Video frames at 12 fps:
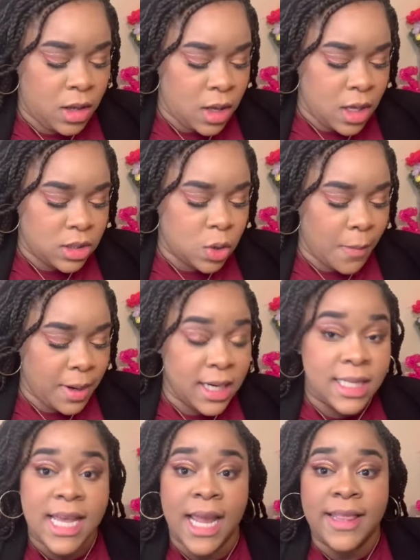So I'm going
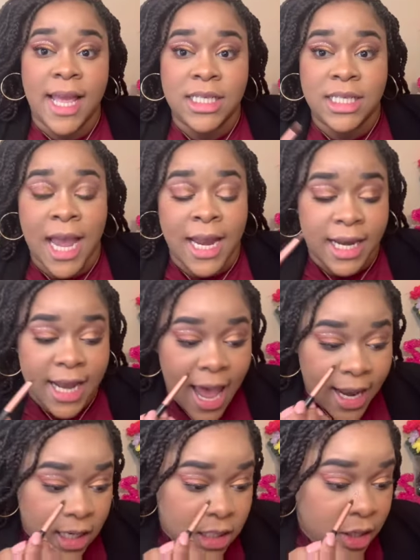to take that shade and
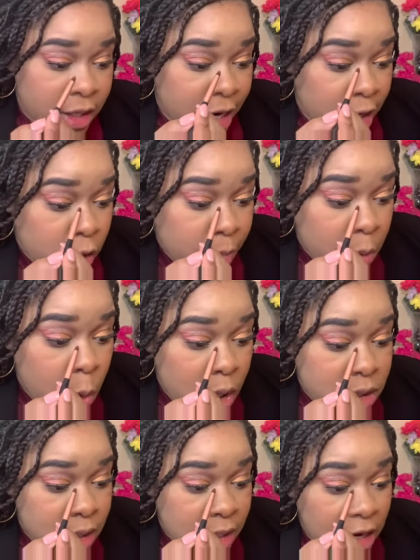add it to the inner
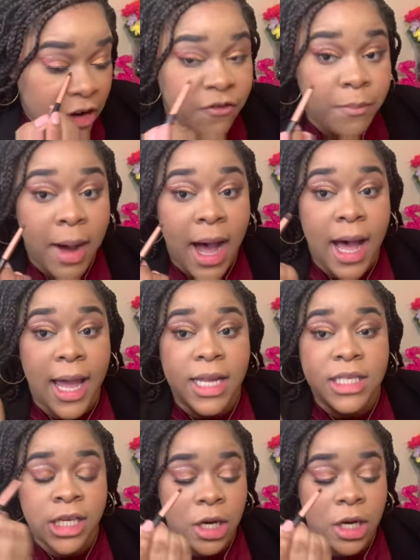portion of my tear